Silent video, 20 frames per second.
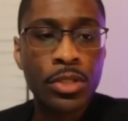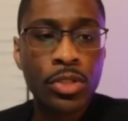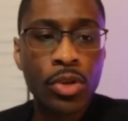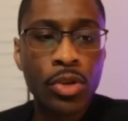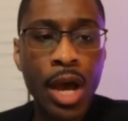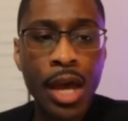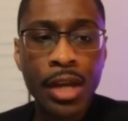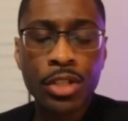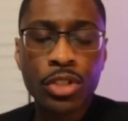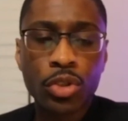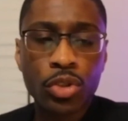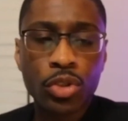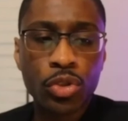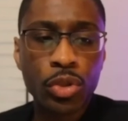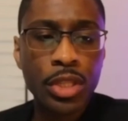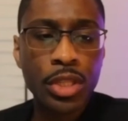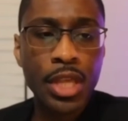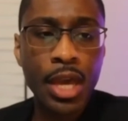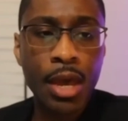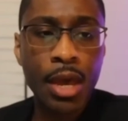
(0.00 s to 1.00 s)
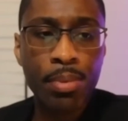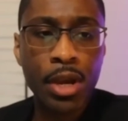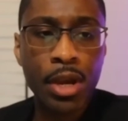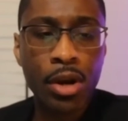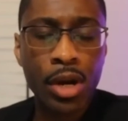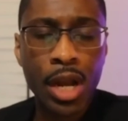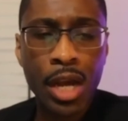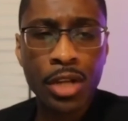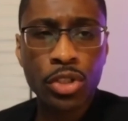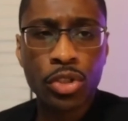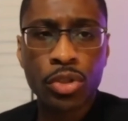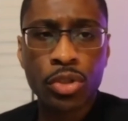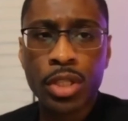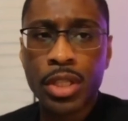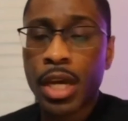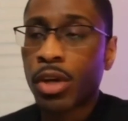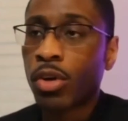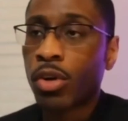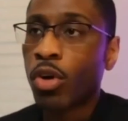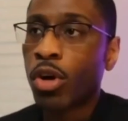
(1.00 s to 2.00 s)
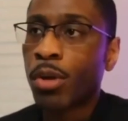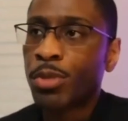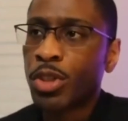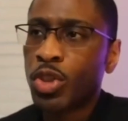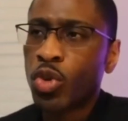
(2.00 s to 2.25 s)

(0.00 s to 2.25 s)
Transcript: So how did you treat that parent? How did you treat that grown-up?